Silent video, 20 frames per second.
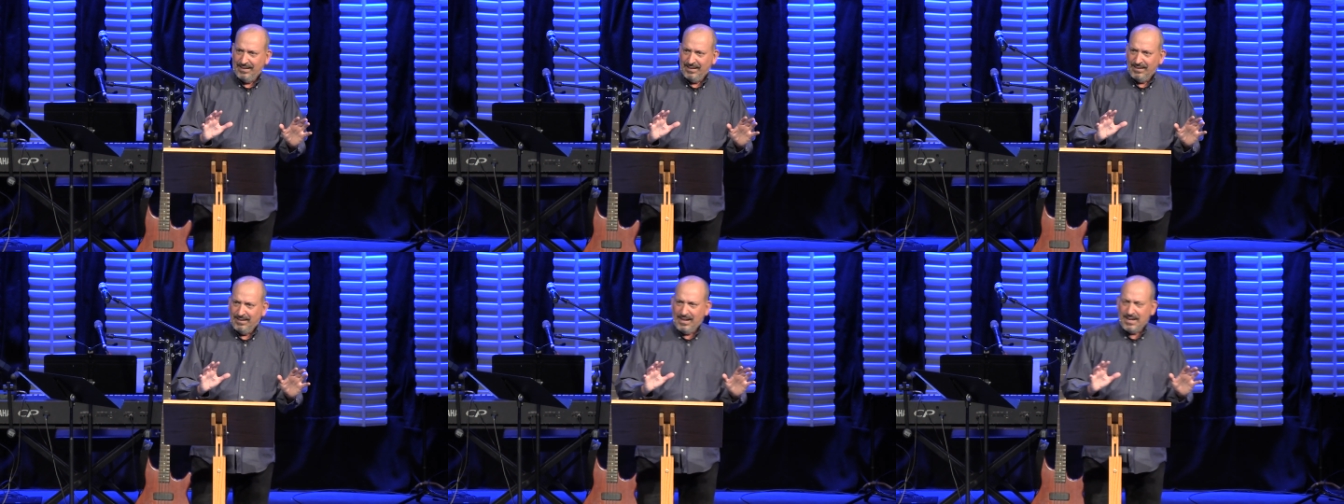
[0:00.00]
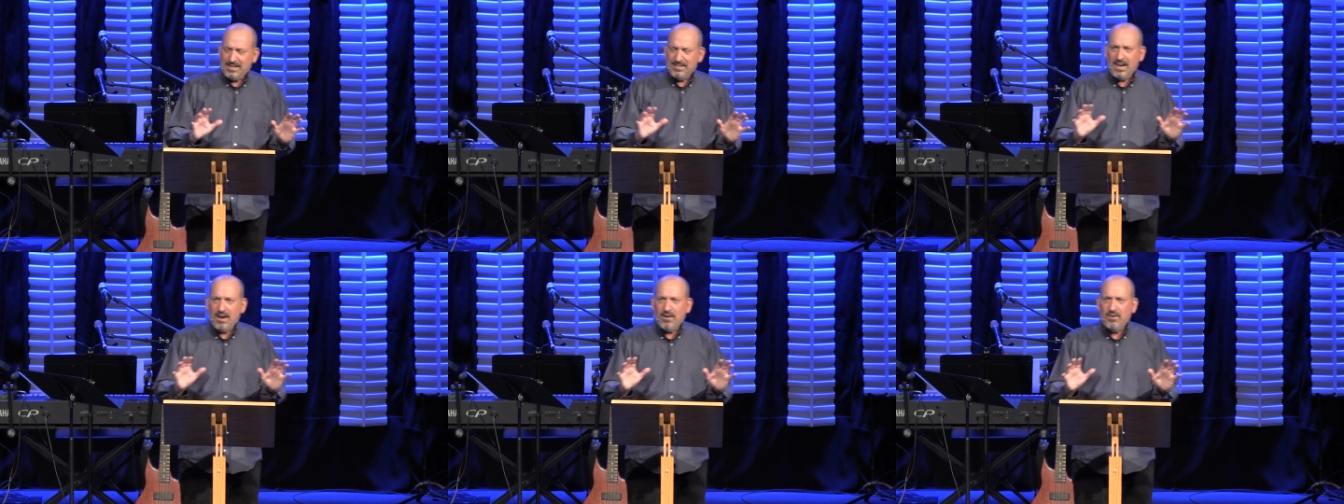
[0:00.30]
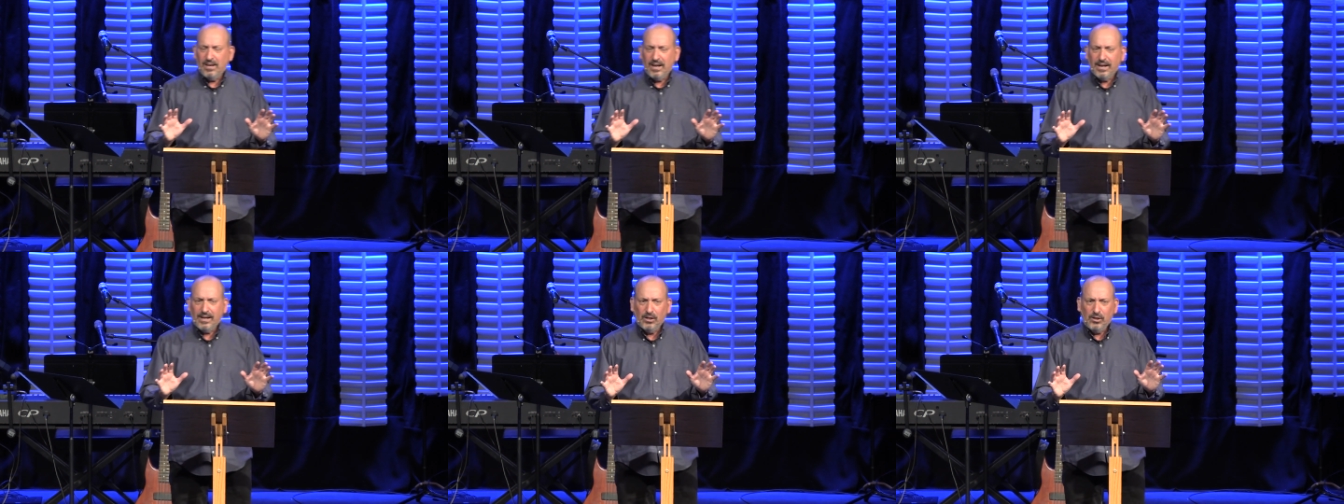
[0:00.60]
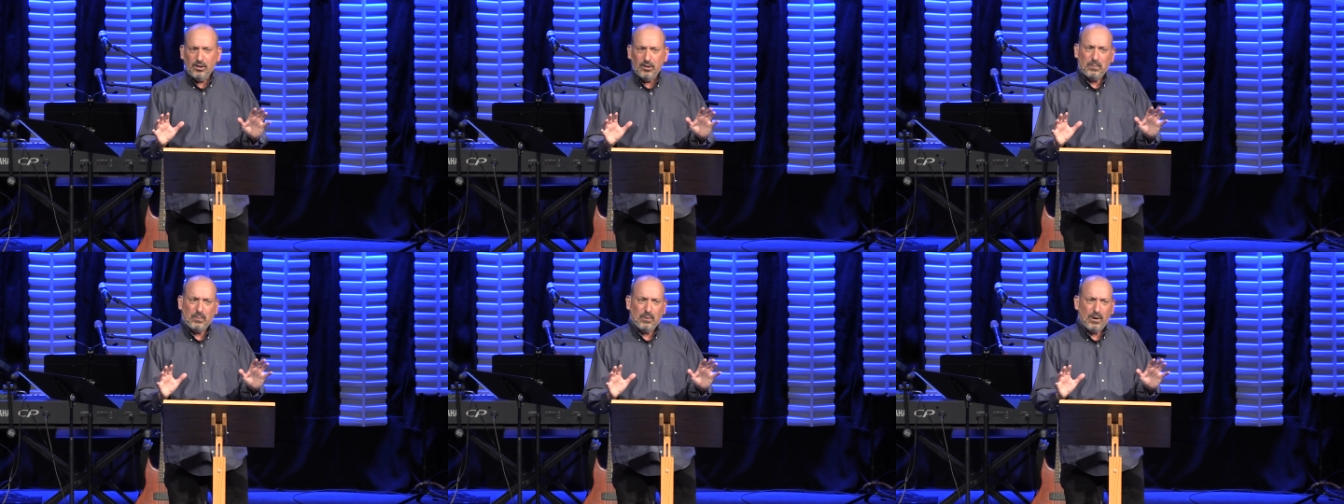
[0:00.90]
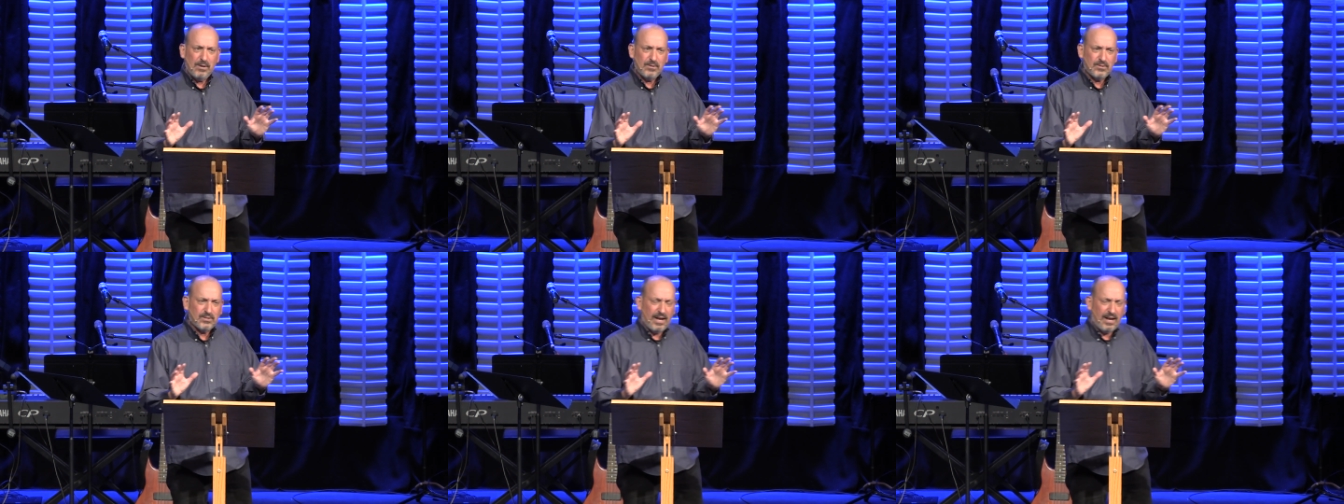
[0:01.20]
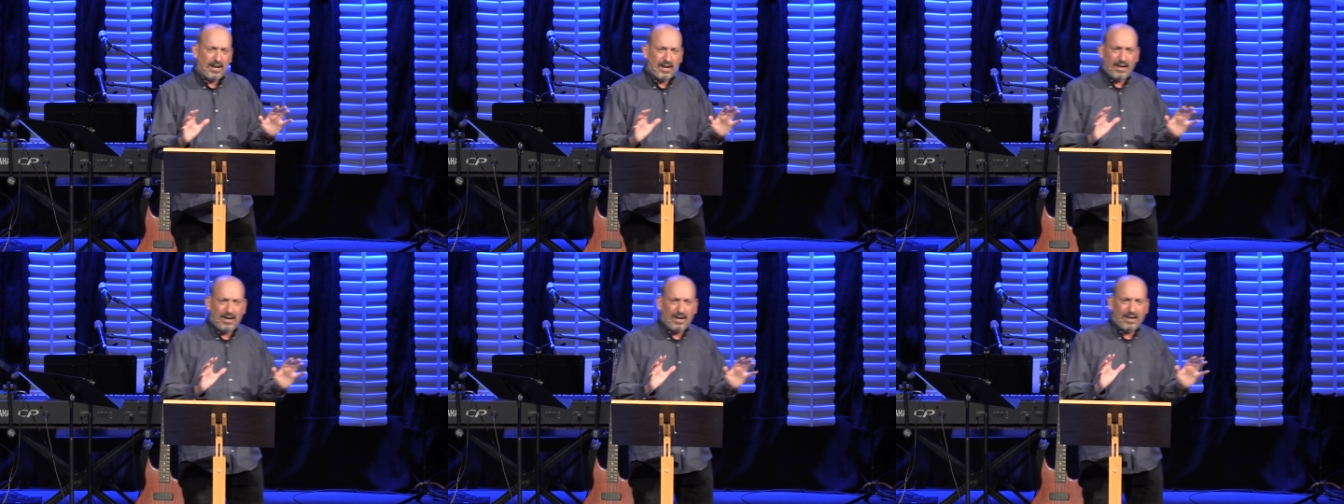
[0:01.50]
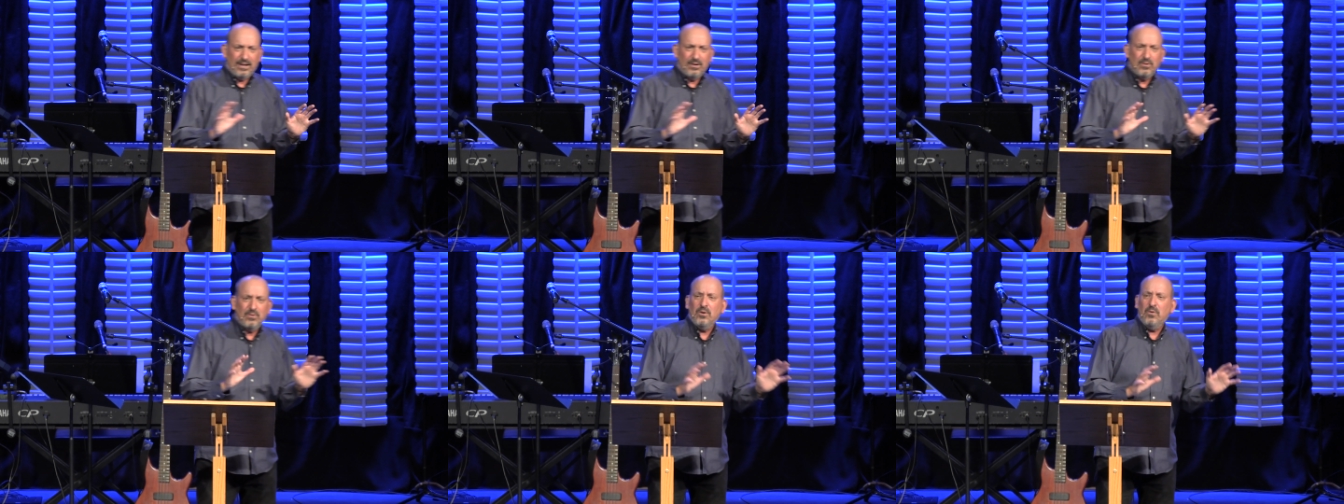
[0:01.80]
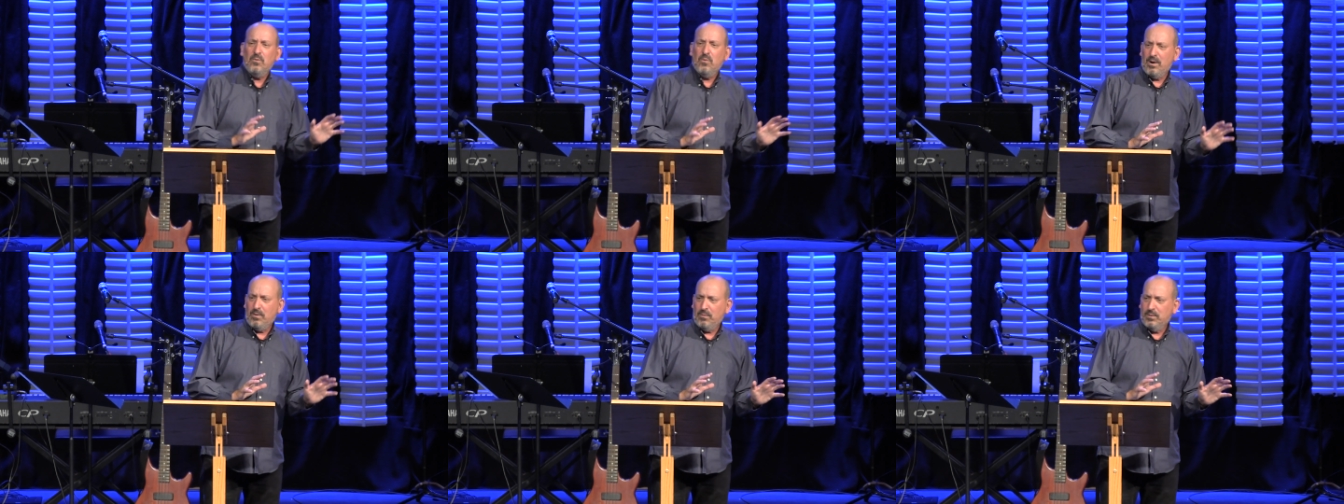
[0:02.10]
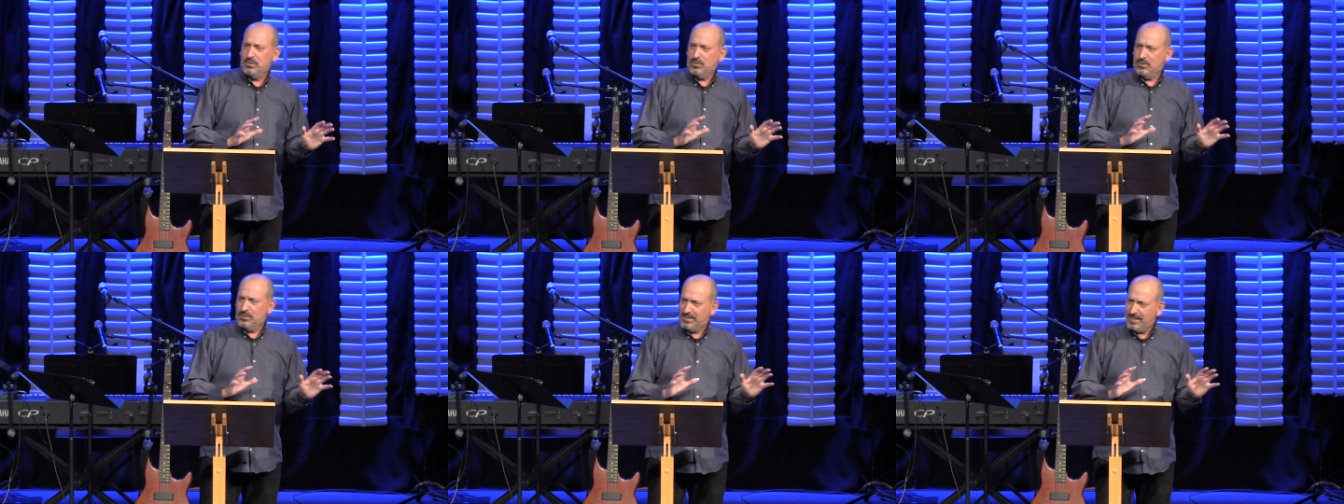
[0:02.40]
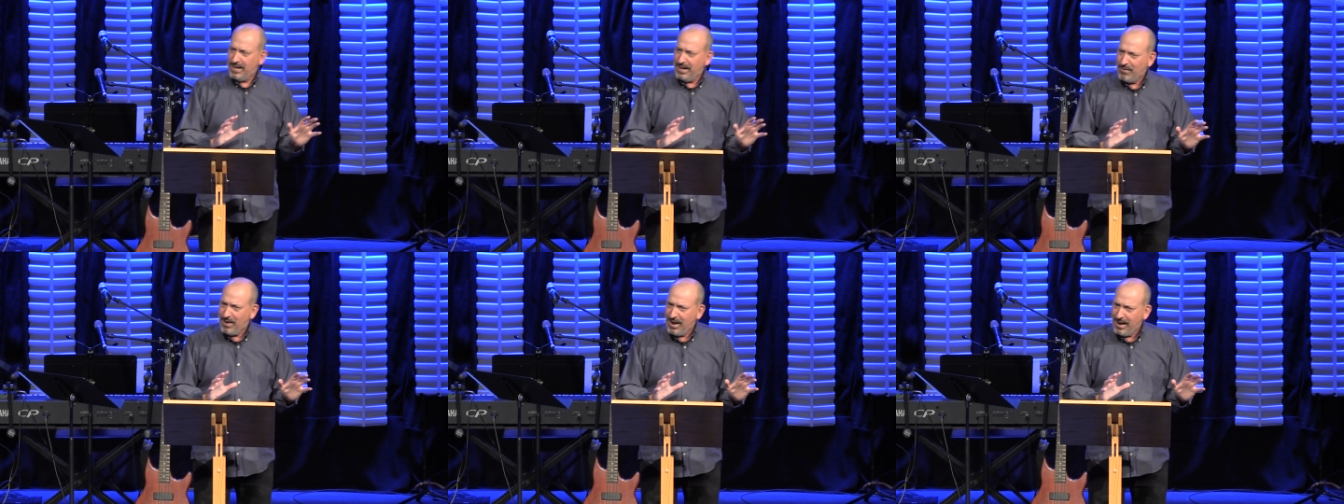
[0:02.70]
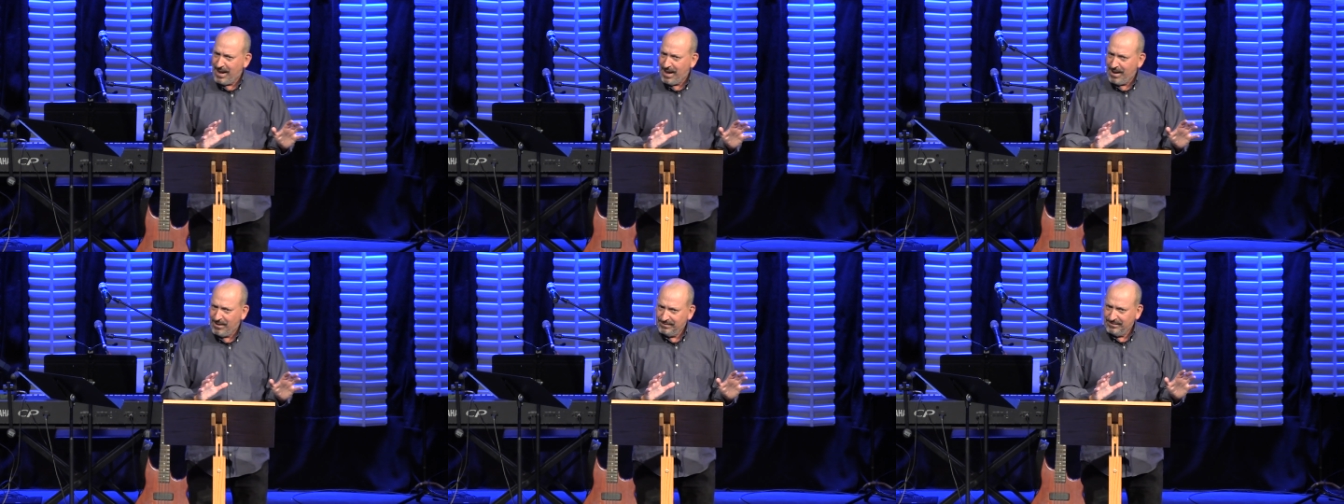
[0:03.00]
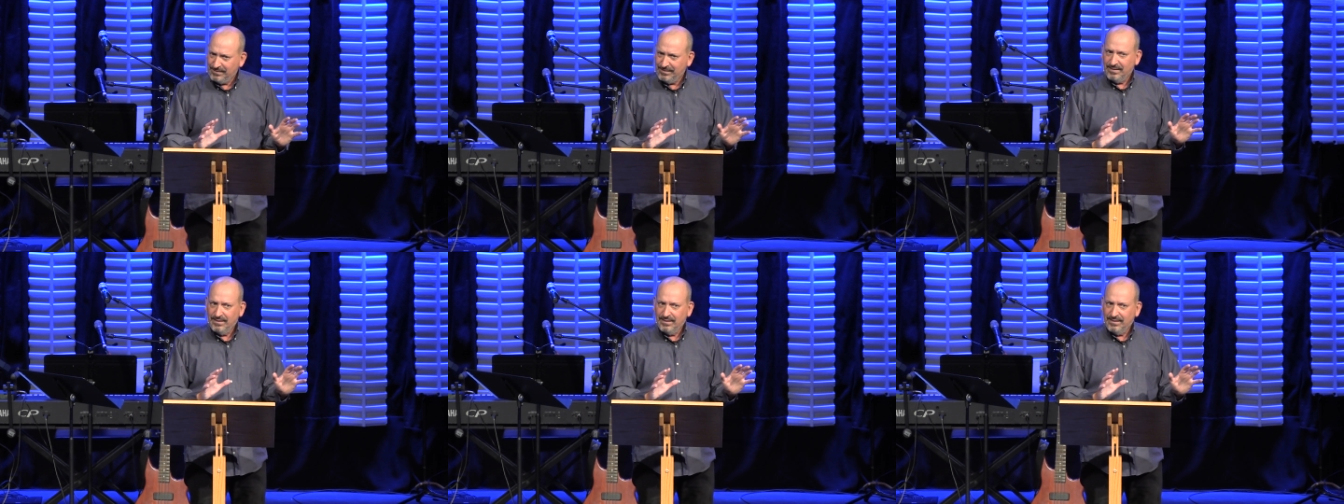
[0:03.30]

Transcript: That sounded like a good prayer cell. I, I don't know what we should say right now.